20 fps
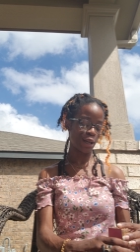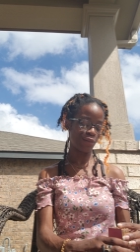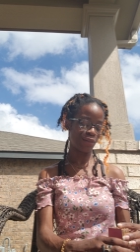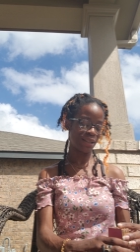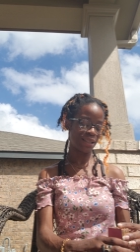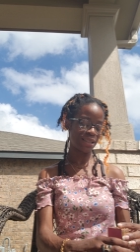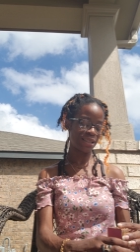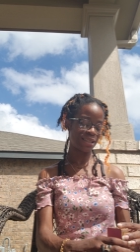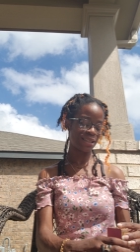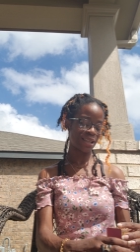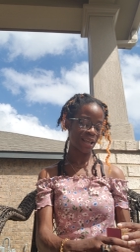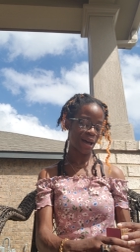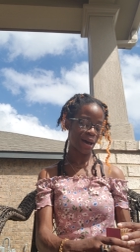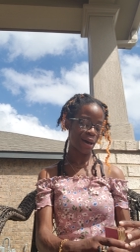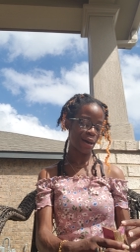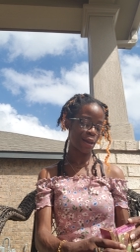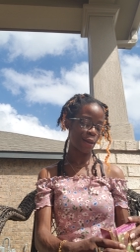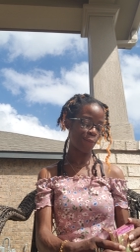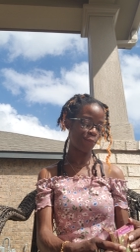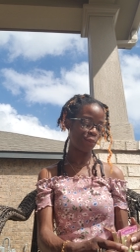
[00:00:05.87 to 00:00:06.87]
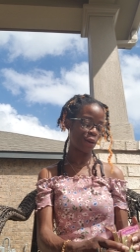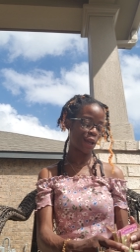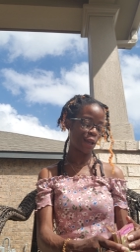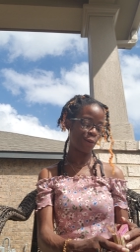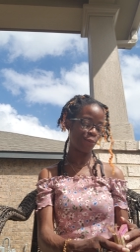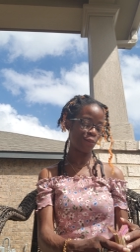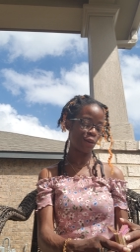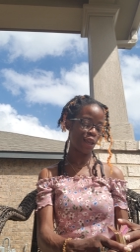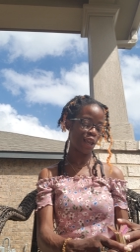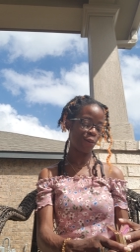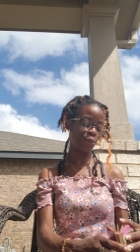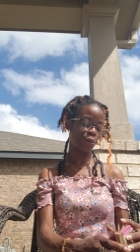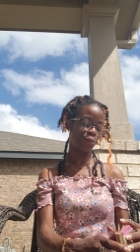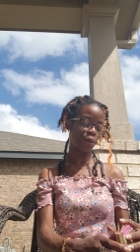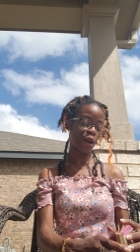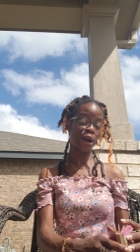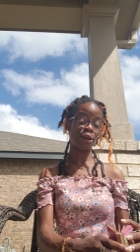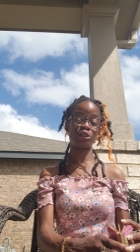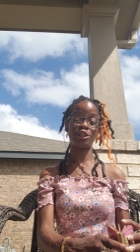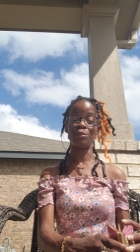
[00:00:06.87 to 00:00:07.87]
loving sign, baby.
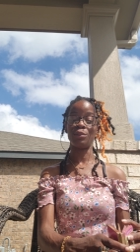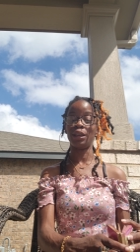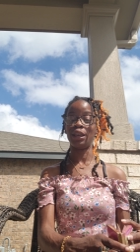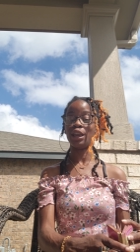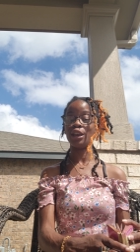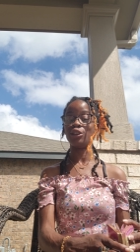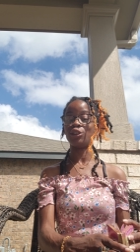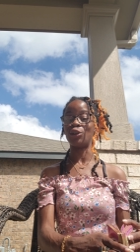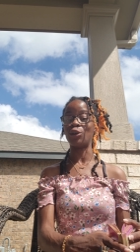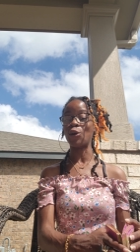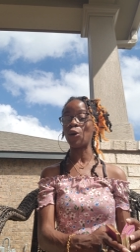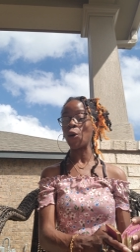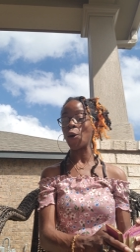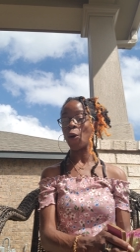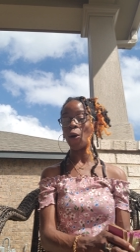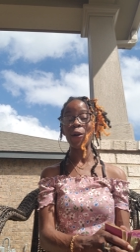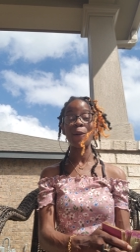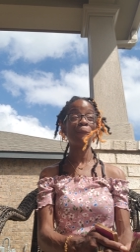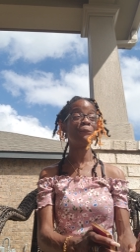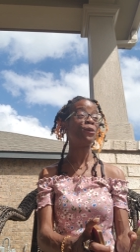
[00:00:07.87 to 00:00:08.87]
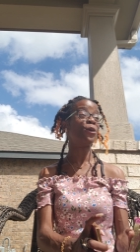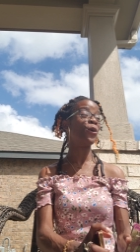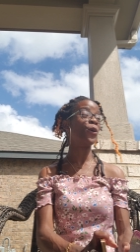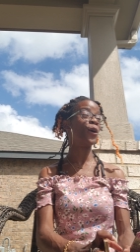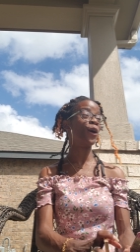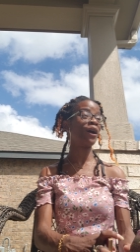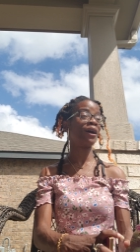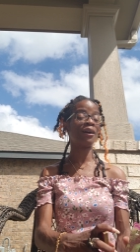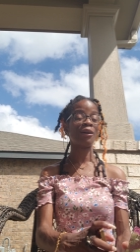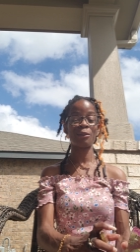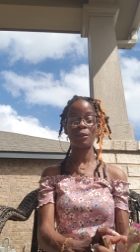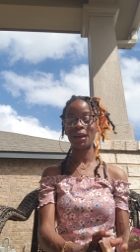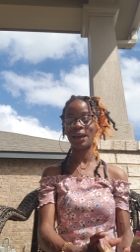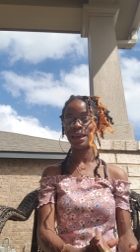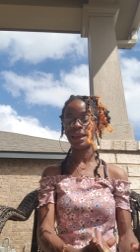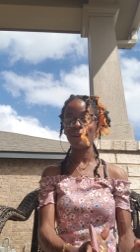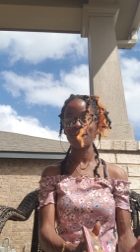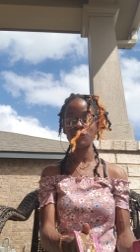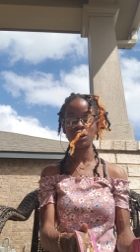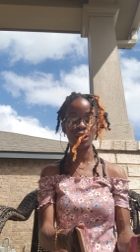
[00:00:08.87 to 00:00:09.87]
Prepare to be in your heart more,
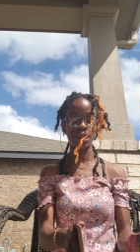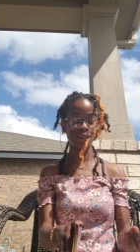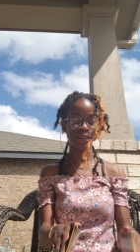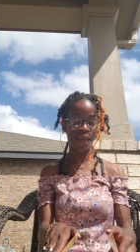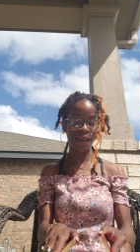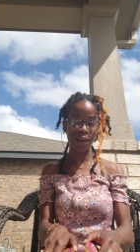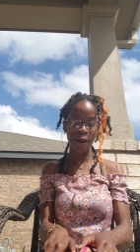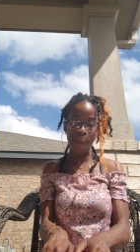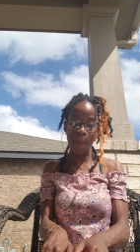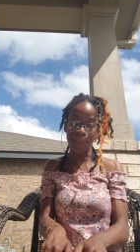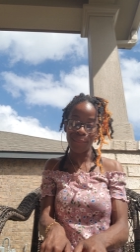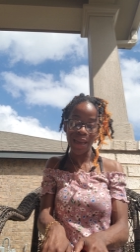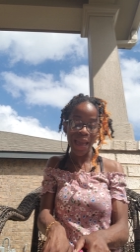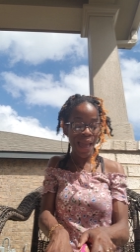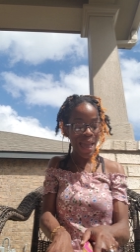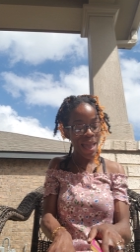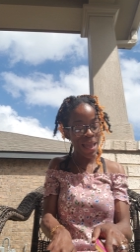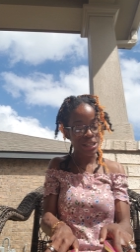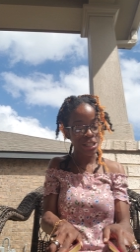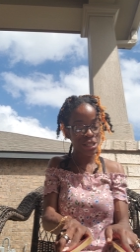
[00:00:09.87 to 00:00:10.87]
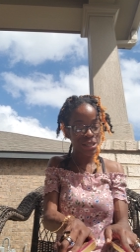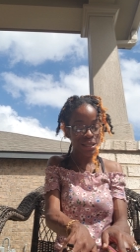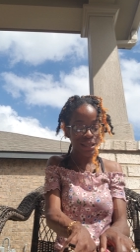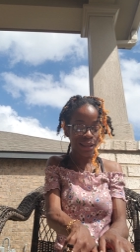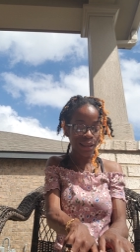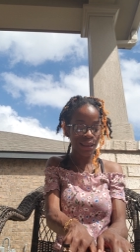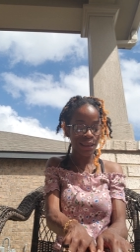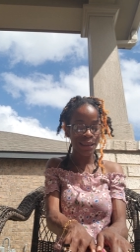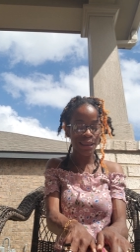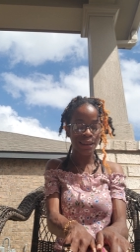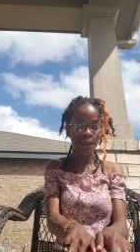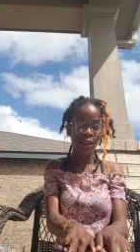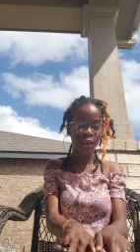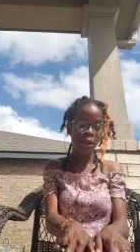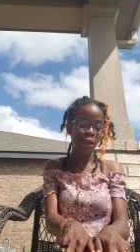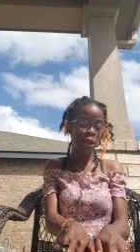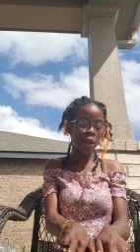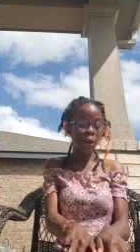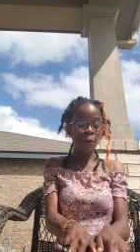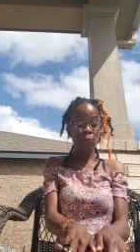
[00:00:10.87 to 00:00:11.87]
okay? Feeling that compassion,
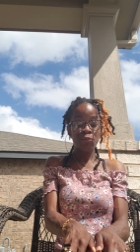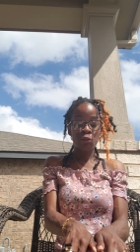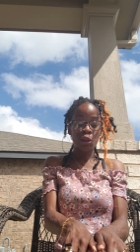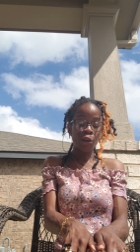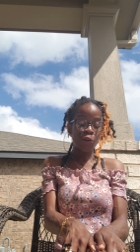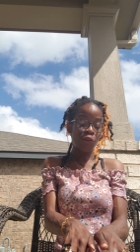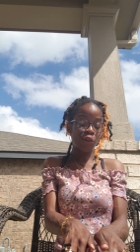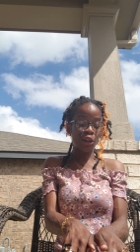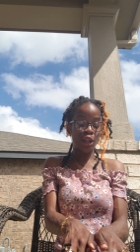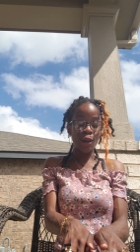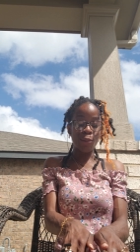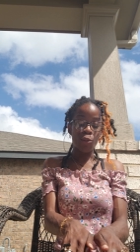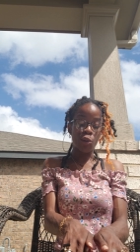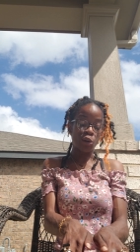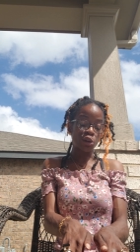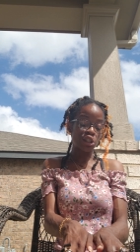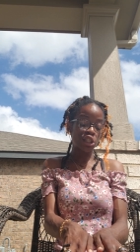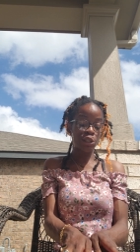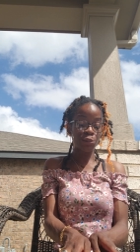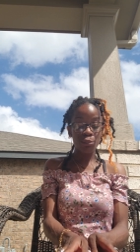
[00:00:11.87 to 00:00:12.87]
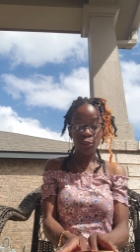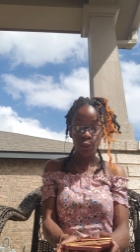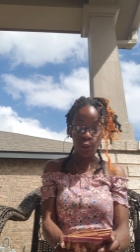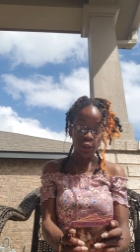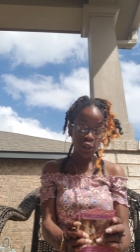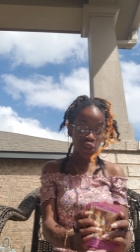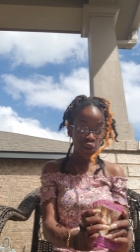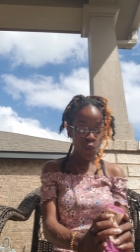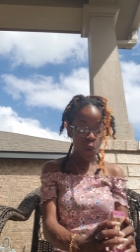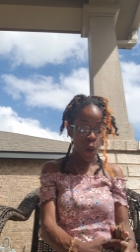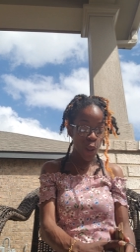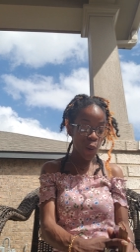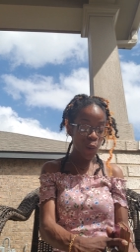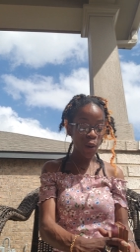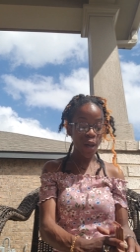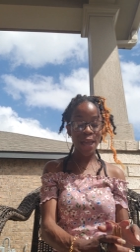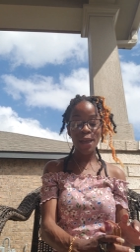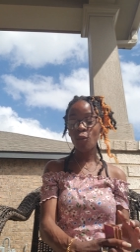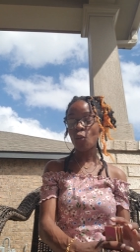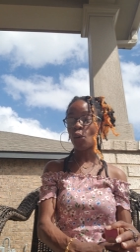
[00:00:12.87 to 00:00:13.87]
feeling more spiritual,
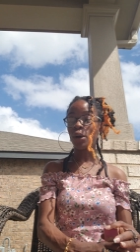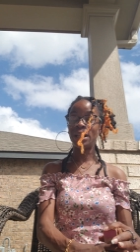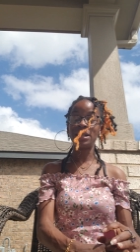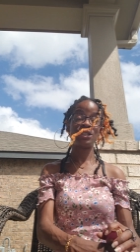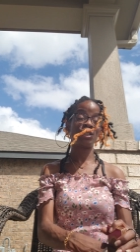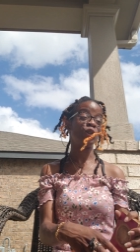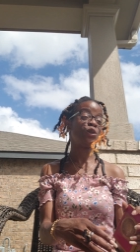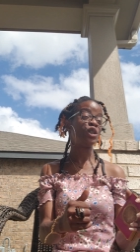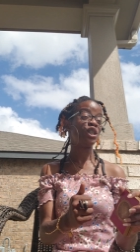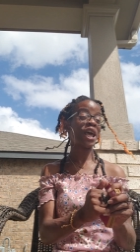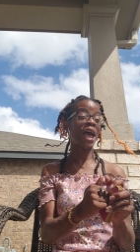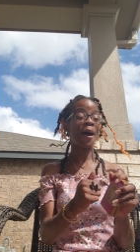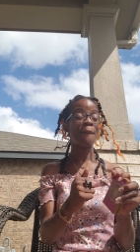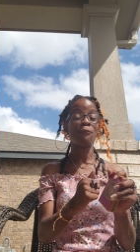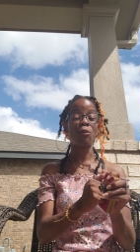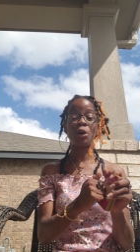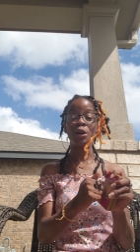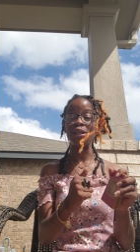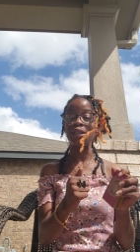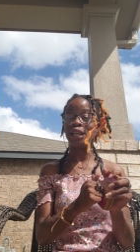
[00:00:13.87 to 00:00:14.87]
okay? Wanting to tap more